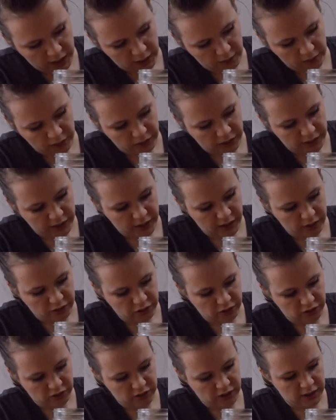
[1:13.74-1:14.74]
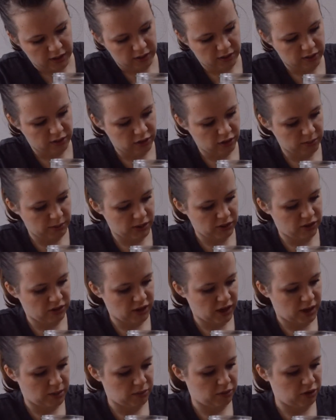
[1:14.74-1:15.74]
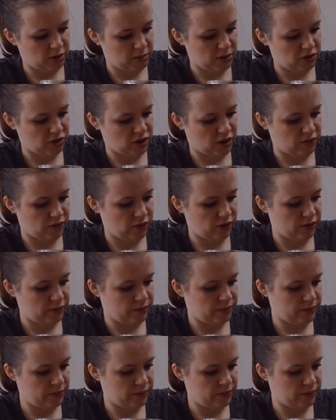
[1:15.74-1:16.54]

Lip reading: everything out just takes too much time, too much effort.